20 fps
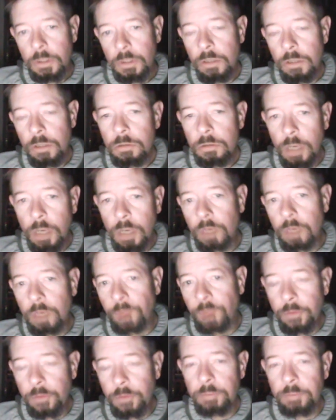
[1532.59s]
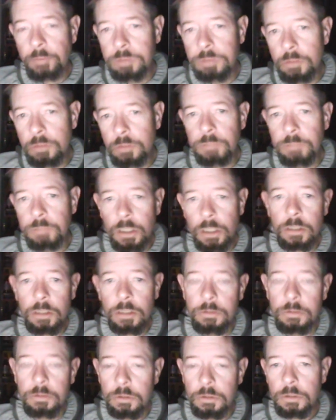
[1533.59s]
Oh yeah, I found a
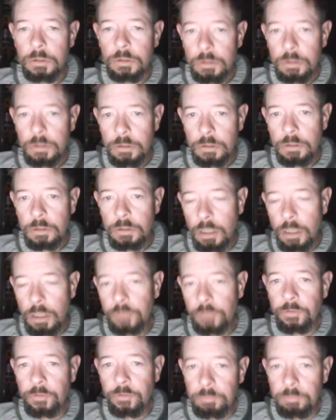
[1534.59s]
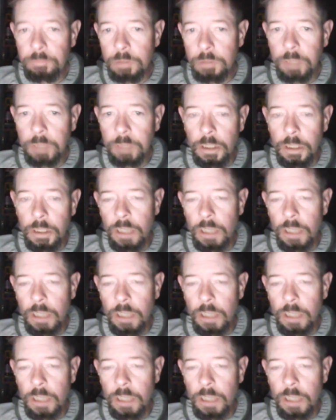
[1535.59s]
bluebird, Coniston bluebird.